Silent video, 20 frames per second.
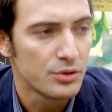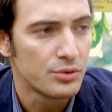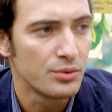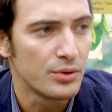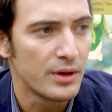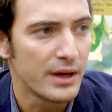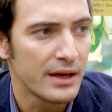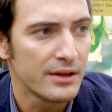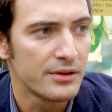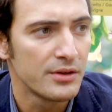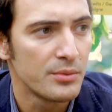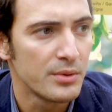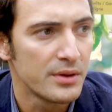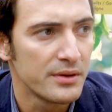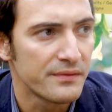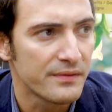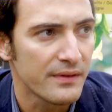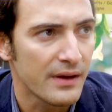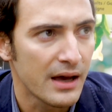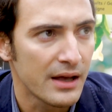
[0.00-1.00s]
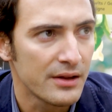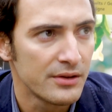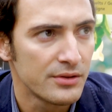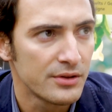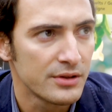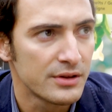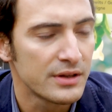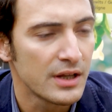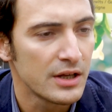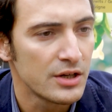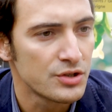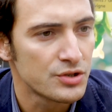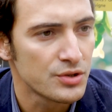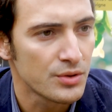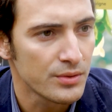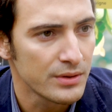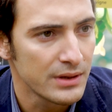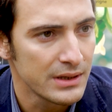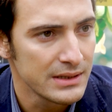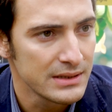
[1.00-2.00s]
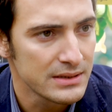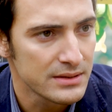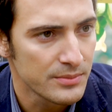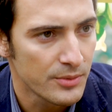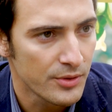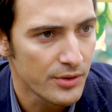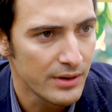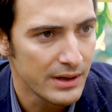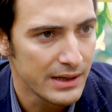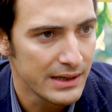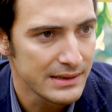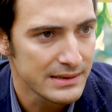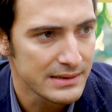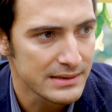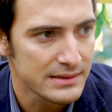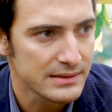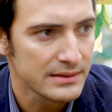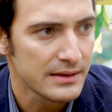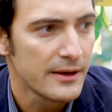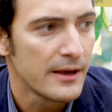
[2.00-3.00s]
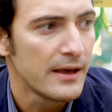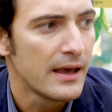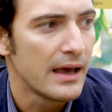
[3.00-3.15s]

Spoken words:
together with other 10 journalists, more or less.